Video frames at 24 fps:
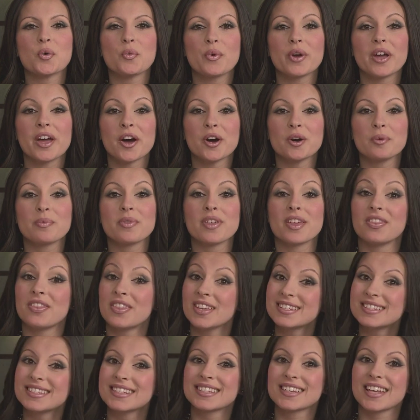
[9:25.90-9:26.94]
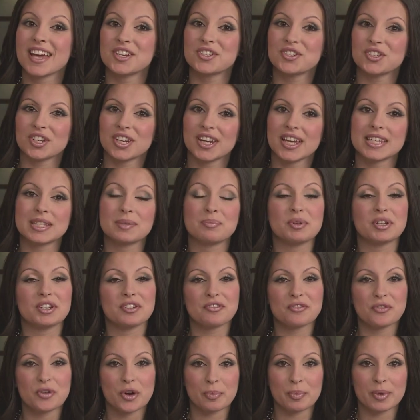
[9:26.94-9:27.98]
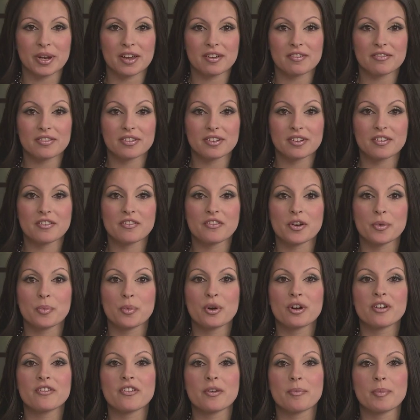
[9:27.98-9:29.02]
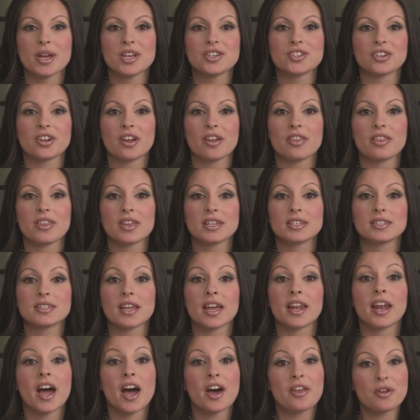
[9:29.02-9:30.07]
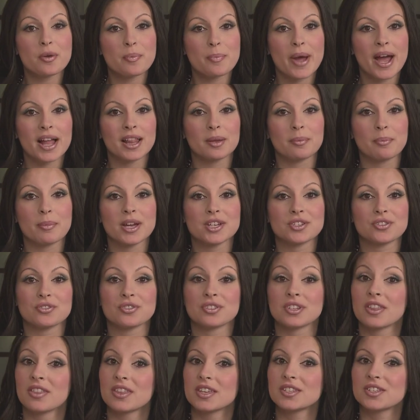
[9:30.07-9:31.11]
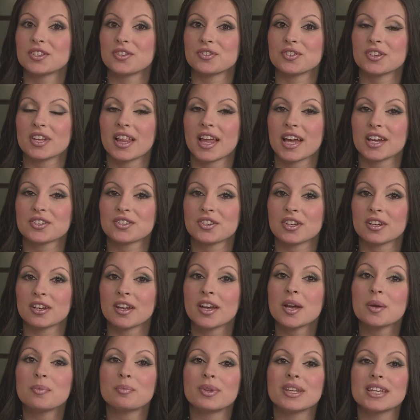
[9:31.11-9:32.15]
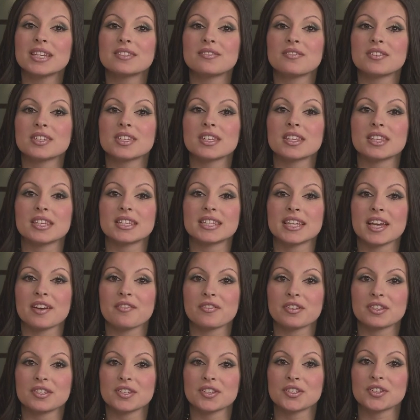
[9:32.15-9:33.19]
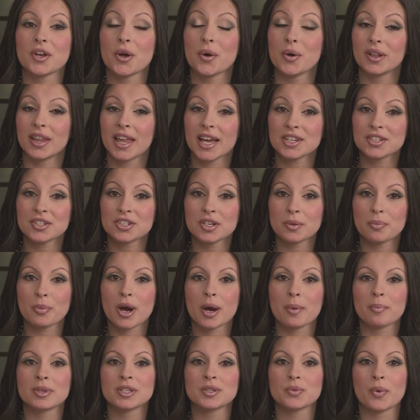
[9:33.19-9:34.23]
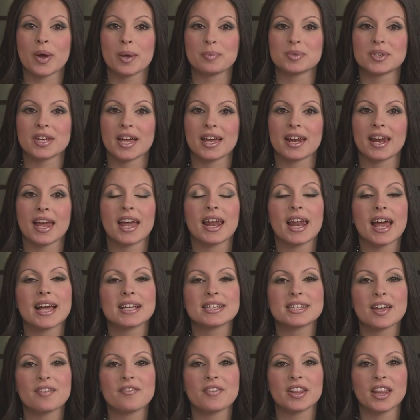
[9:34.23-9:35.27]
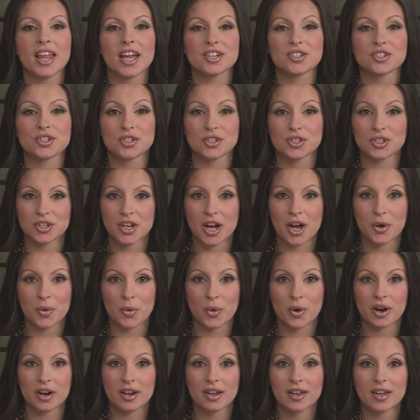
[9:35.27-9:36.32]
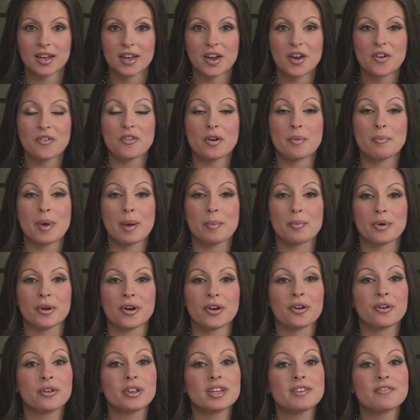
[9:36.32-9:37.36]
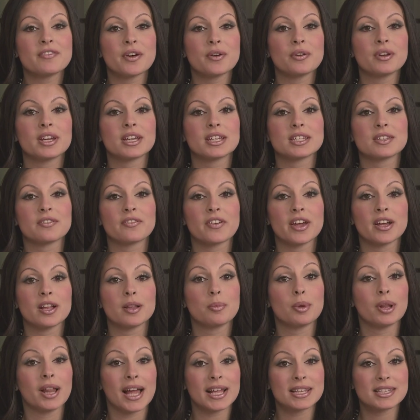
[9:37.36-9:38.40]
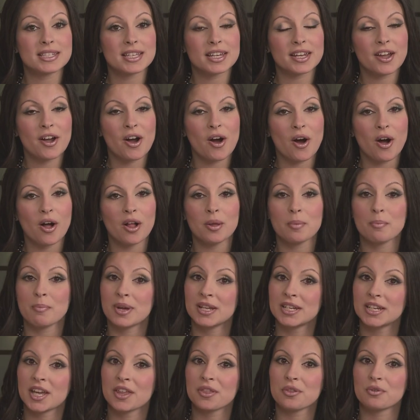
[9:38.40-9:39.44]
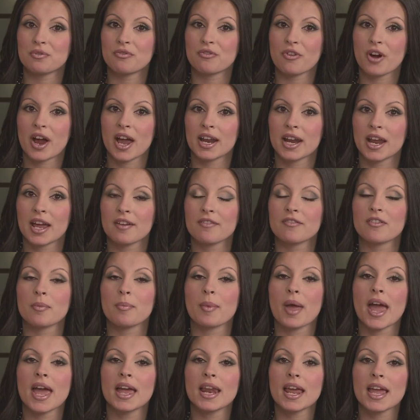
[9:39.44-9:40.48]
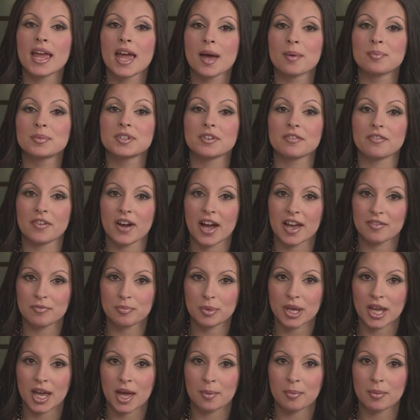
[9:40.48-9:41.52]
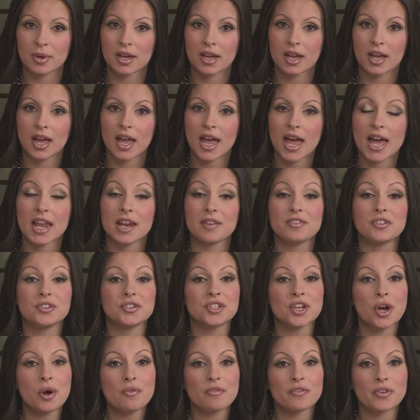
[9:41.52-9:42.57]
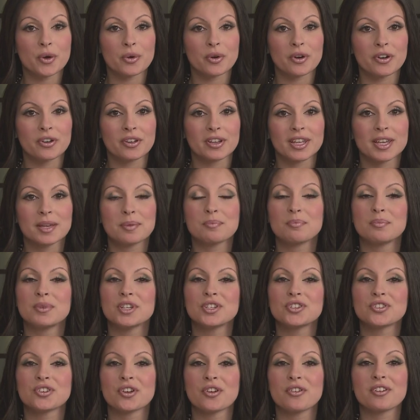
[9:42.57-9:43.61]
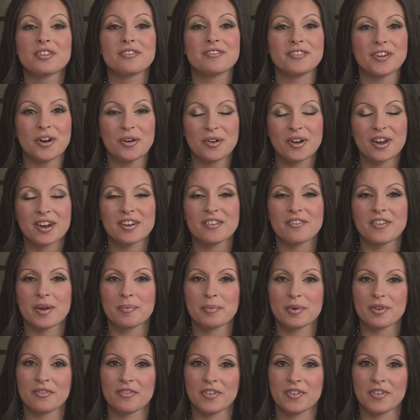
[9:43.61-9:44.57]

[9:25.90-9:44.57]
We hope that this discussion has been informative. For more information on this and other ballot measures in this year's election, please visit the San Francisco Election Department's website at sfelections.org. Remember, early voting is available at City Hall Monday through Friday from 8 a.m. to 5 p.m. And if you don't vote early, be sure to vote on November